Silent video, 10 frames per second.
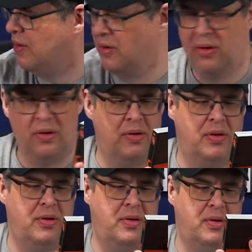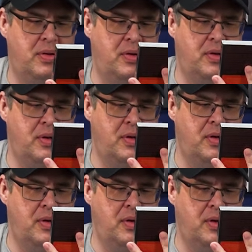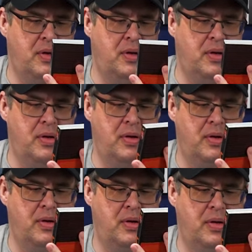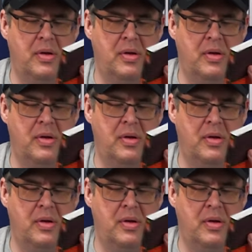(no one is talking)